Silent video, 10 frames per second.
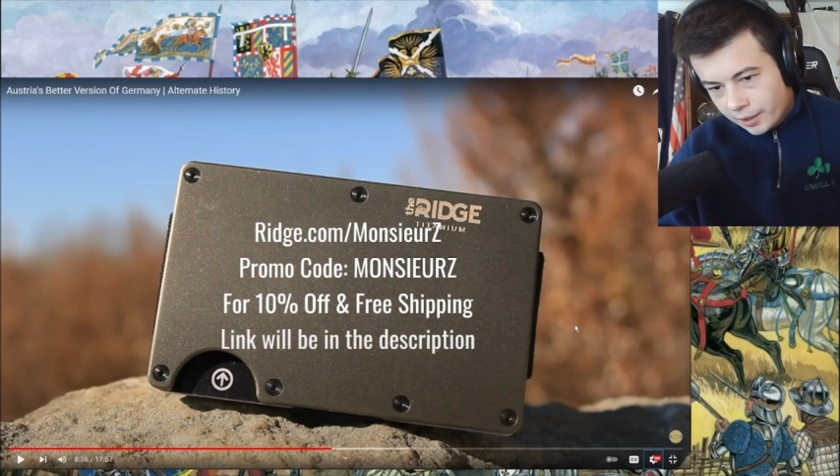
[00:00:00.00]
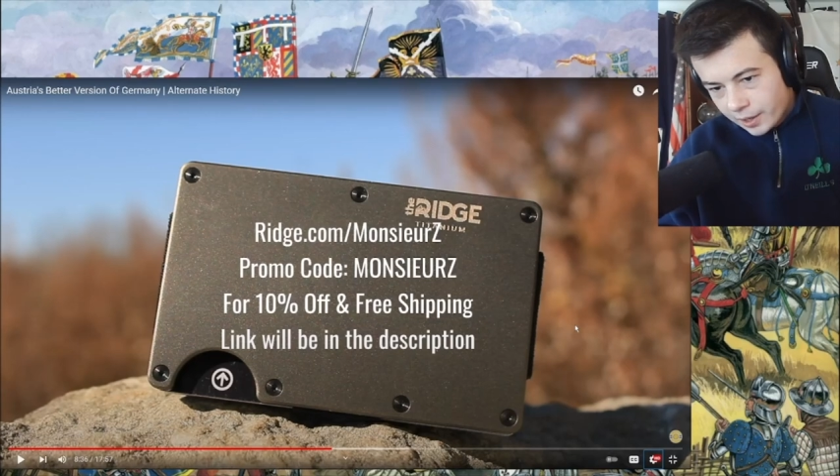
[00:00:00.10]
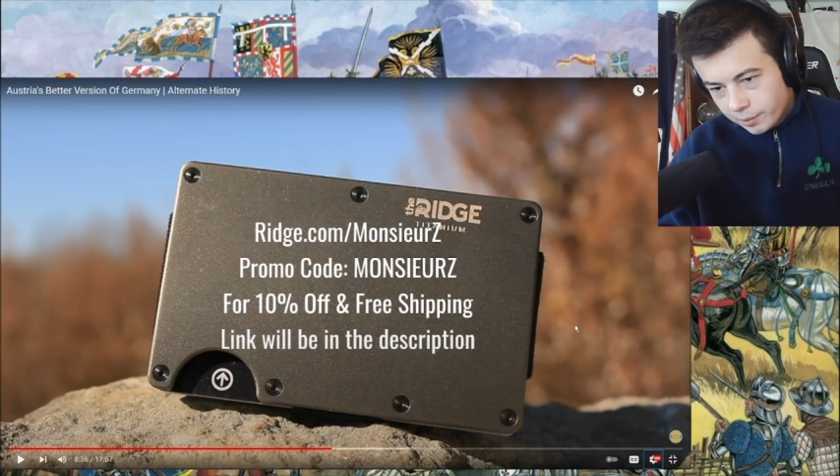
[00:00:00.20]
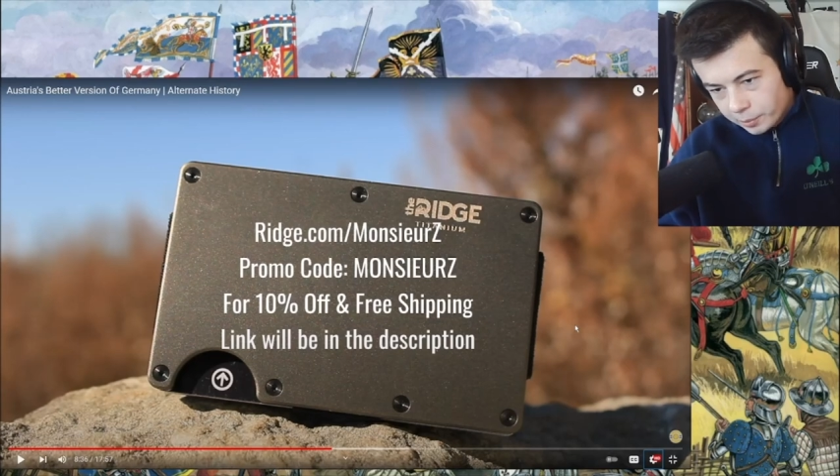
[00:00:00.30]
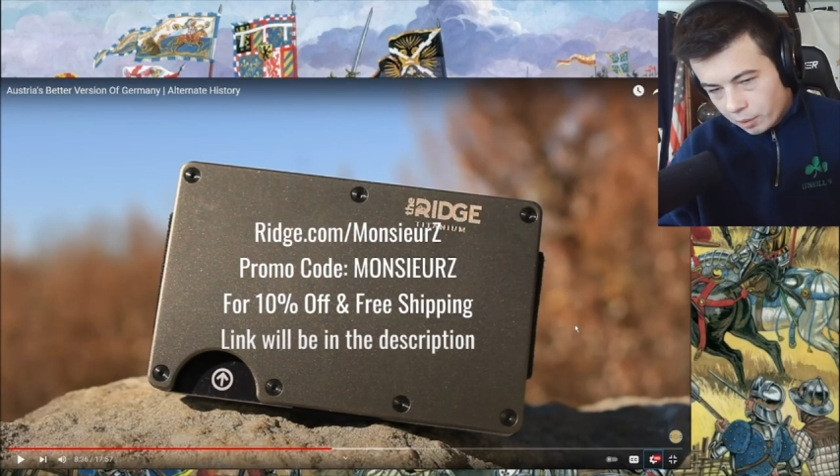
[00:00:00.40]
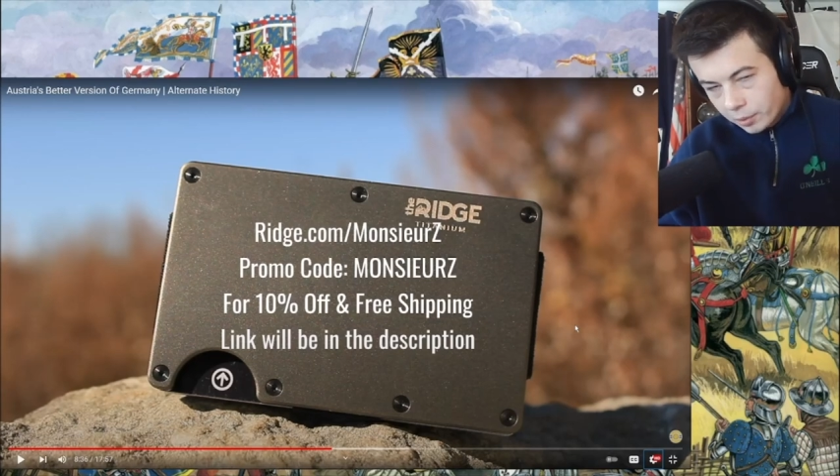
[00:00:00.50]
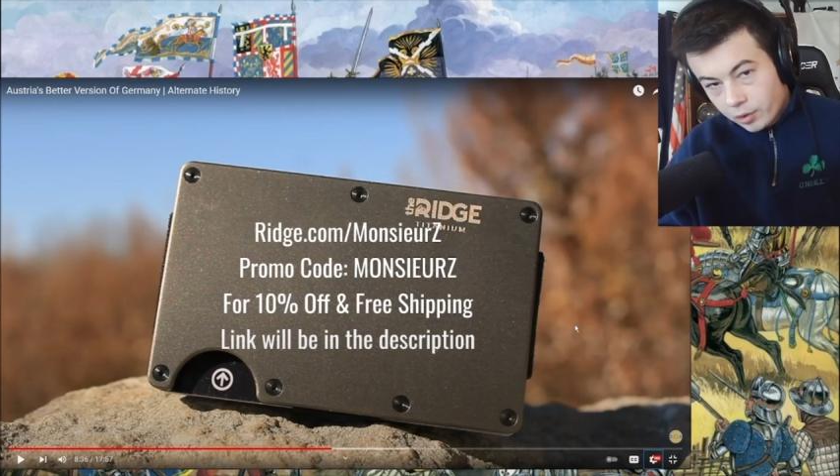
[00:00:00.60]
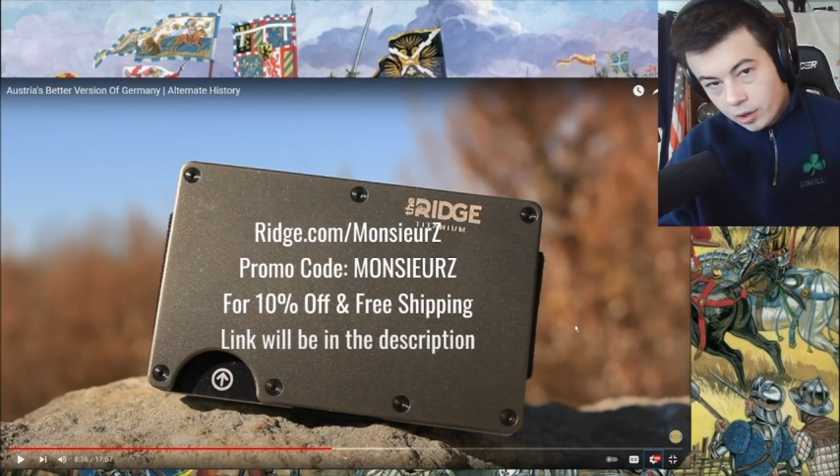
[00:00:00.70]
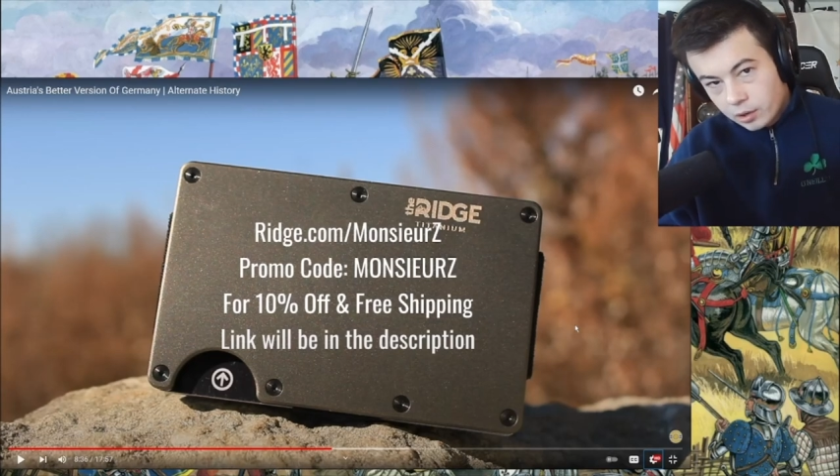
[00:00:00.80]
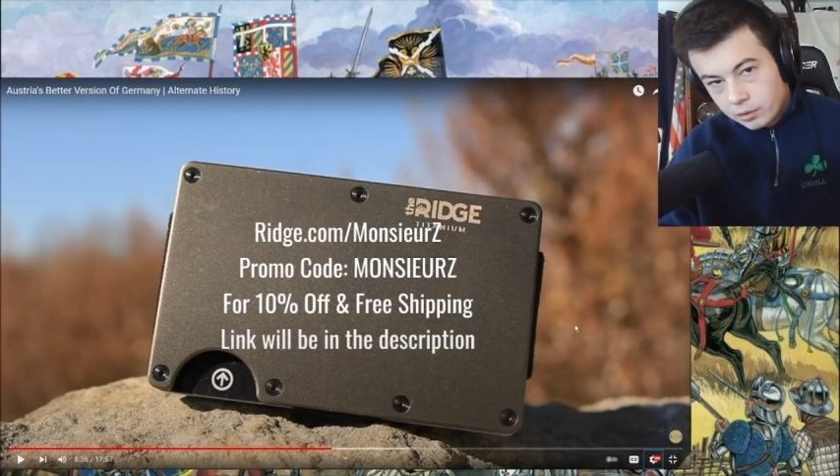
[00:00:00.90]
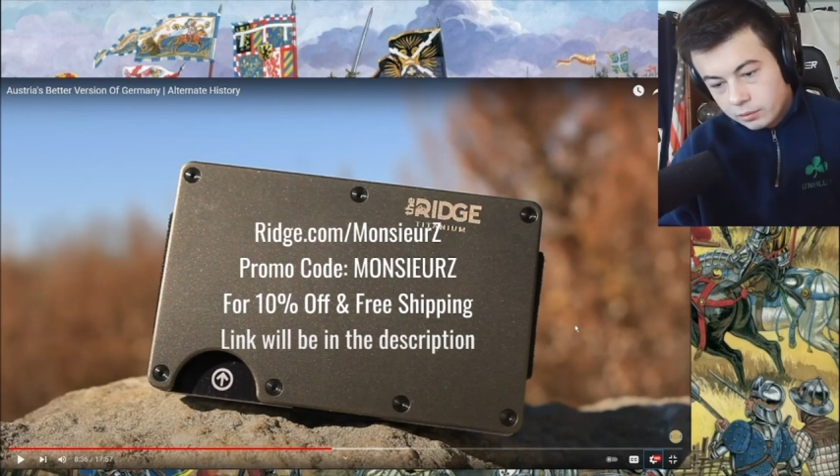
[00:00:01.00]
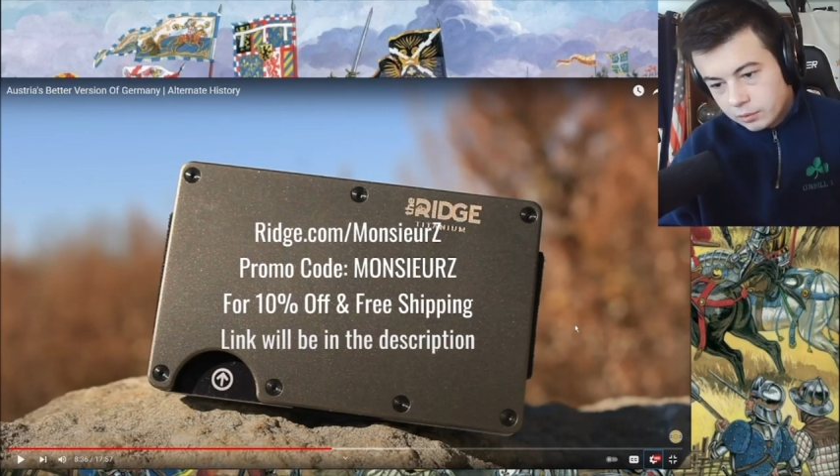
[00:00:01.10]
and the promo code.